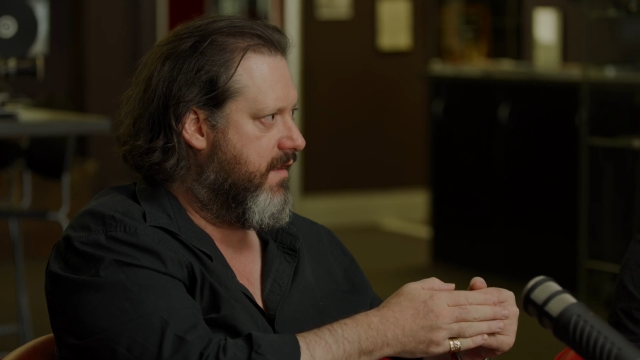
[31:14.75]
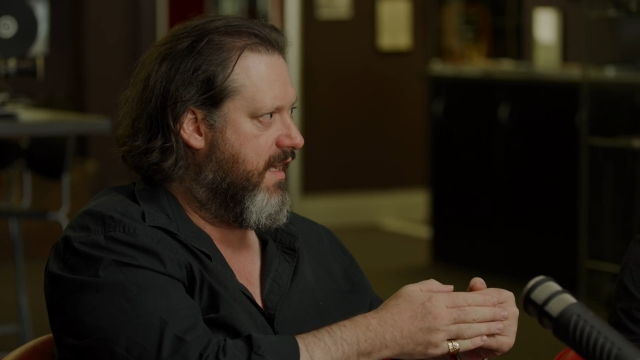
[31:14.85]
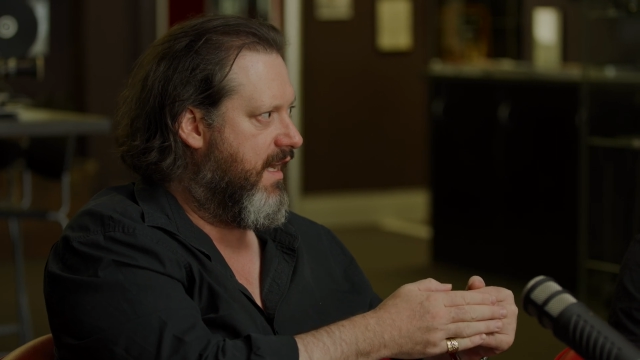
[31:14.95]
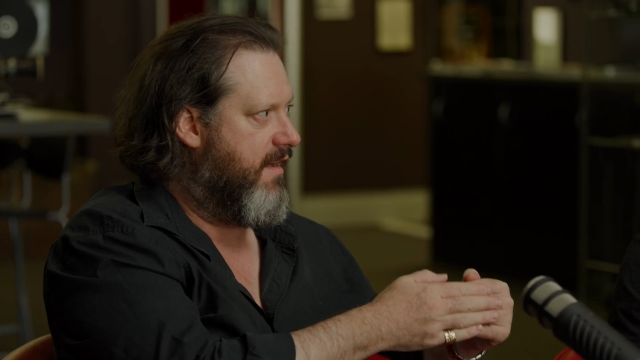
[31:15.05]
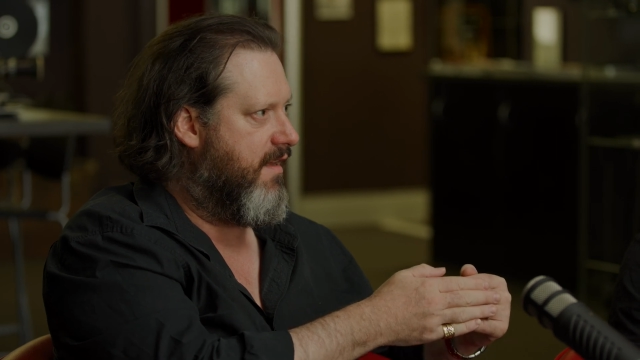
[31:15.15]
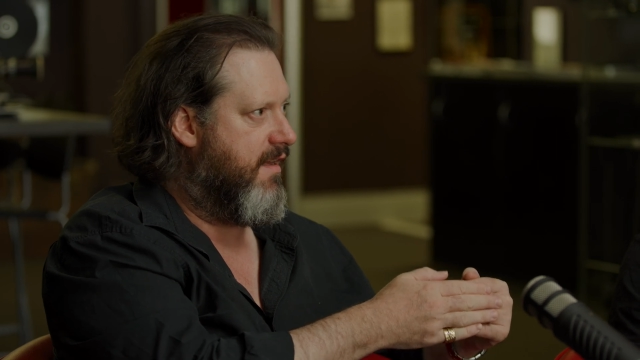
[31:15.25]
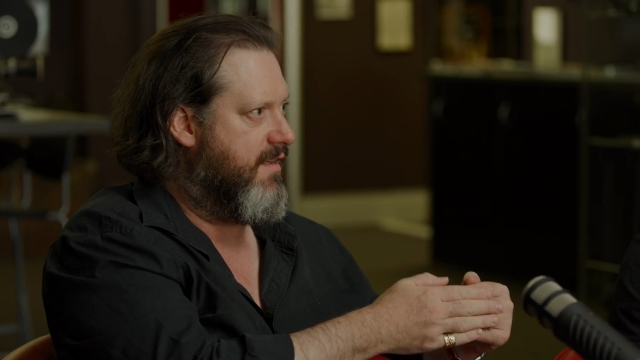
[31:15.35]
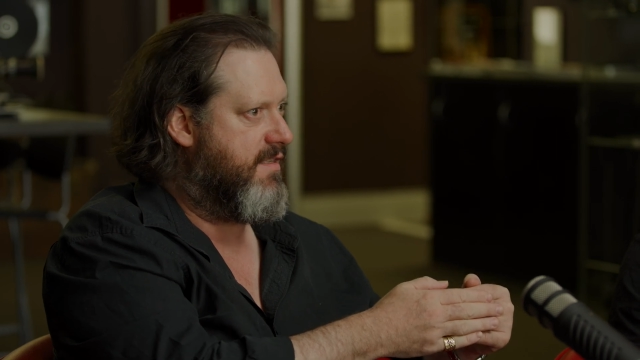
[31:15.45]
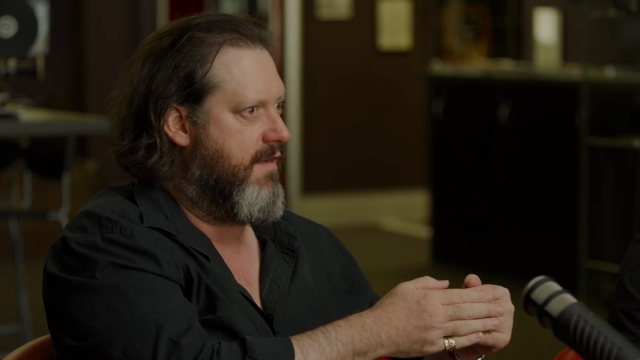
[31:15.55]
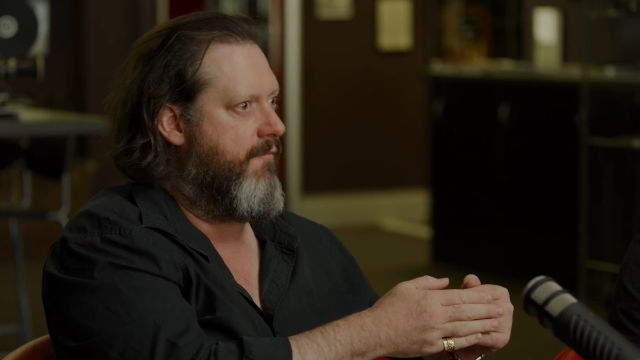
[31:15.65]
and
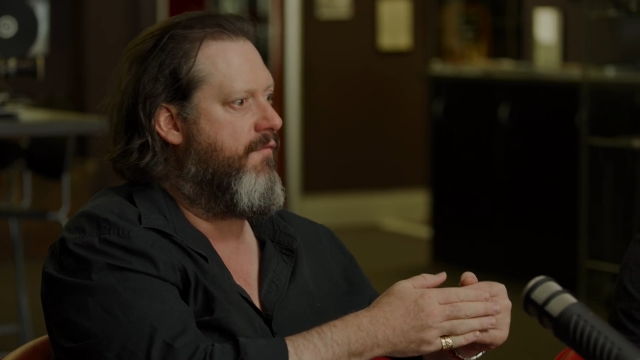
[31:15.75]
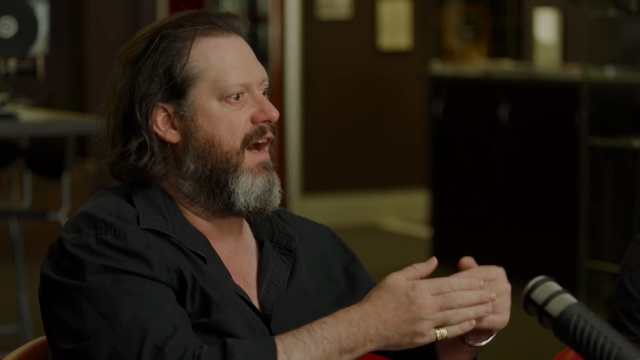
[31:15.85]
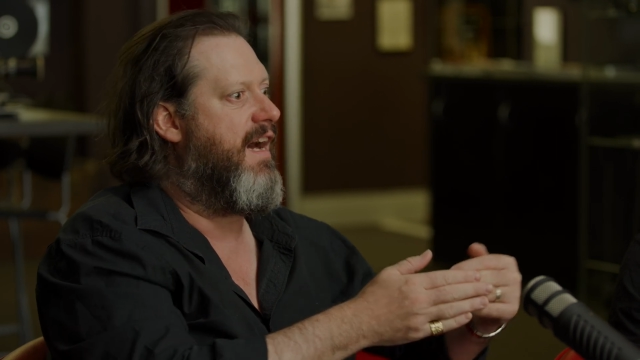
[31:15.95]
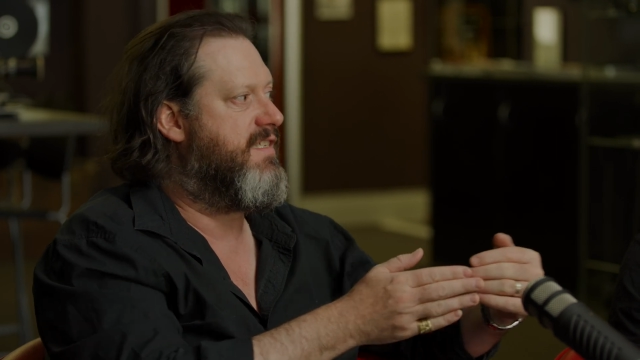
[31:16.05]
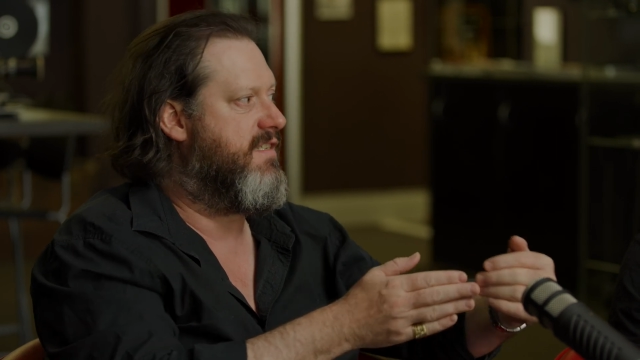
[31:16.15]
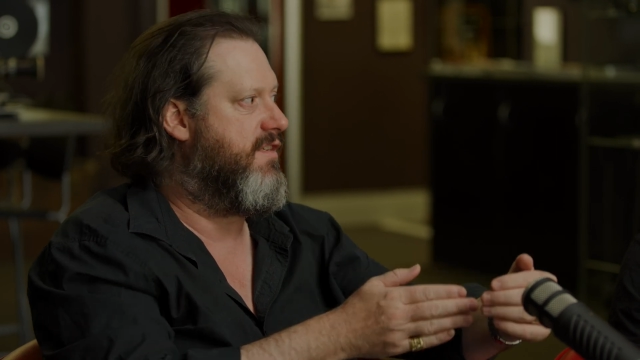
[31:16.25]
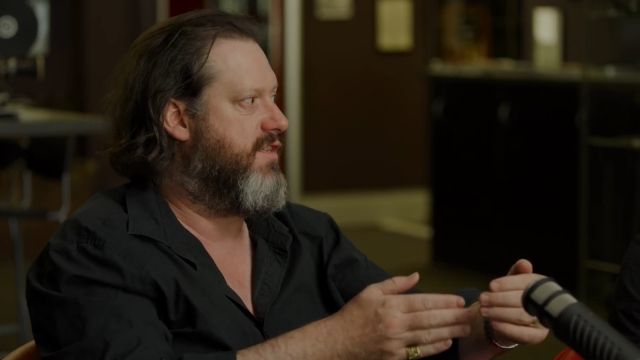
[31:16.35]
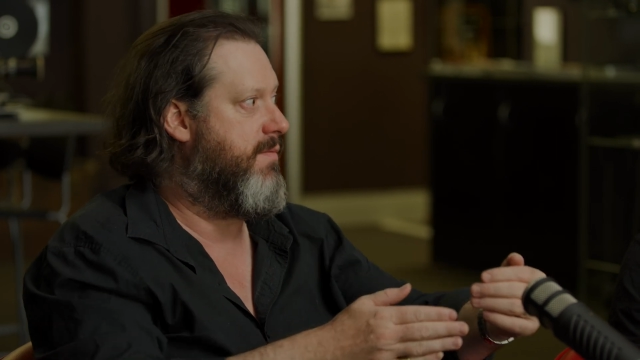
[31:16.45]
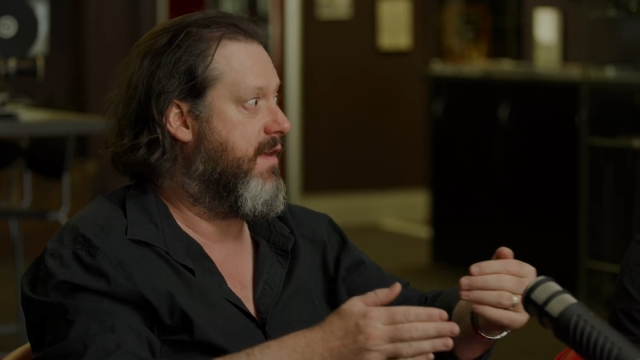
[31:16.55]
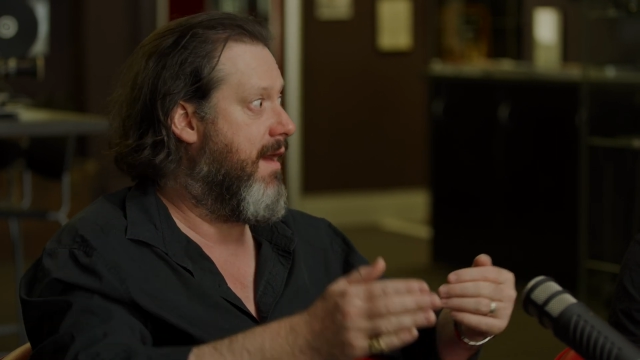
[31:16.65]
it's a vastly
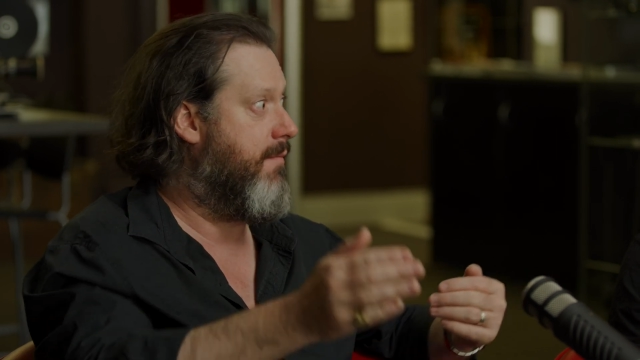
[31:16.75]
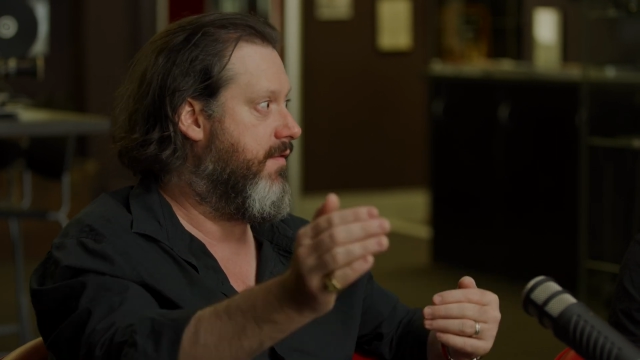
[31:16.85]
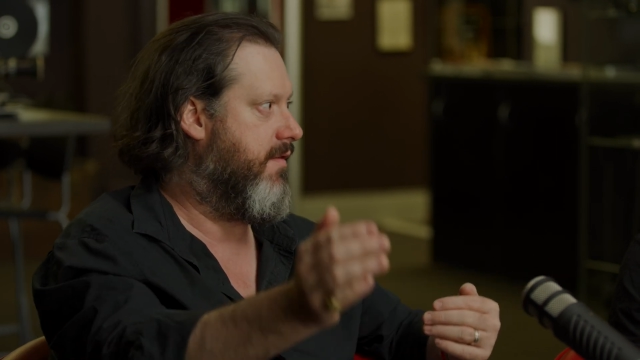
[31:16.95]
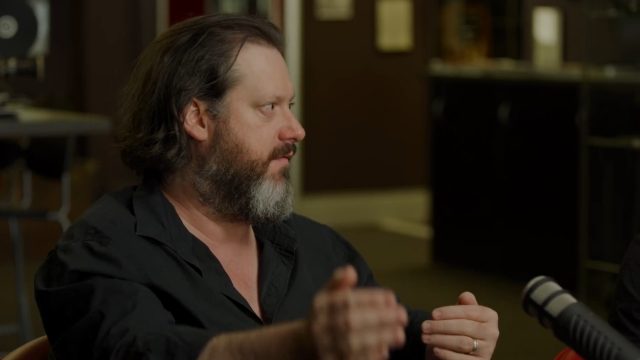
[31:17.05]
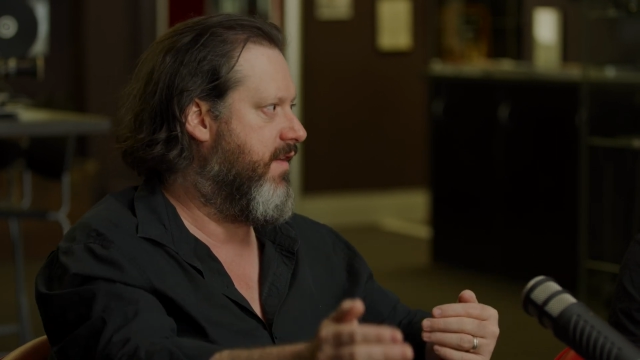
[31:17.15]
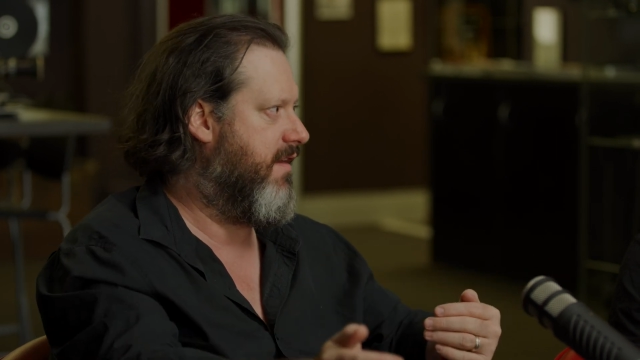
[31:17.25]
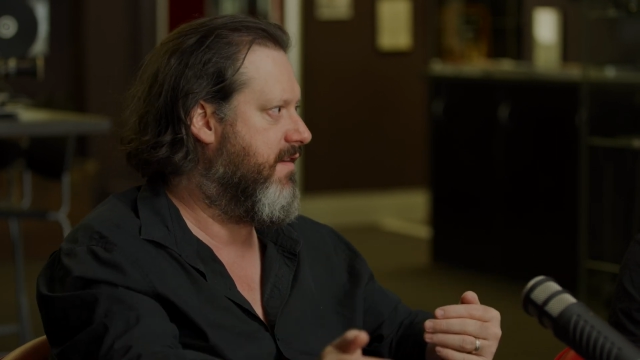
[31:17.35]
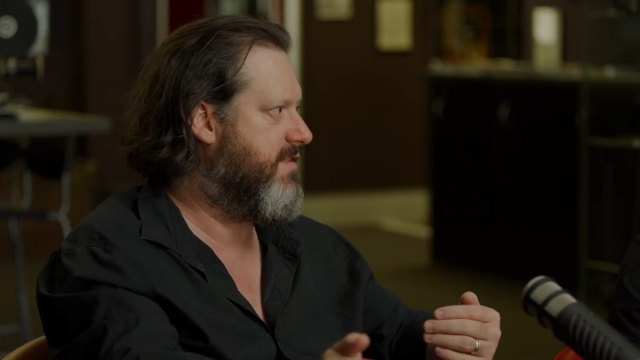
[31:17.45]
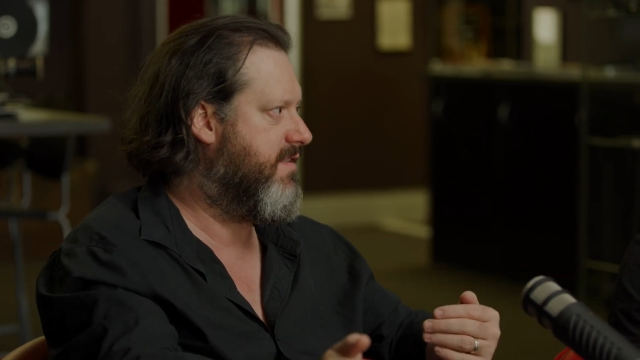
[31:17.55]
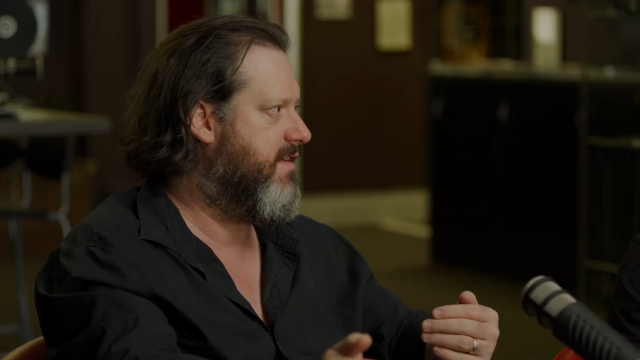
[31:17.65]
cheaper camera than the Venice.